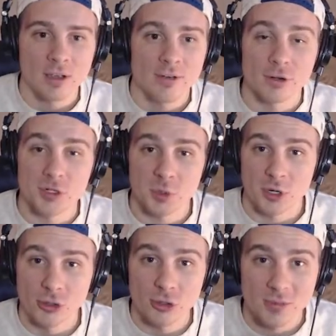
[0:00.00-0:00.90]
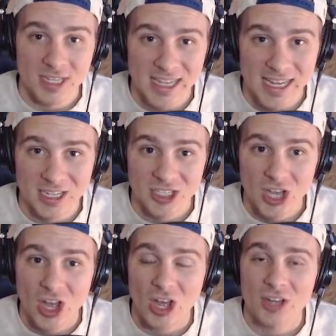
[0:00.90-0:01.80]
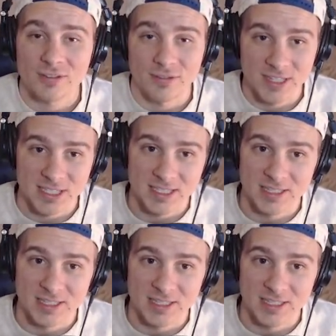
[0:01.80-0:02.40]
For his recruitment, he had a ton of visits.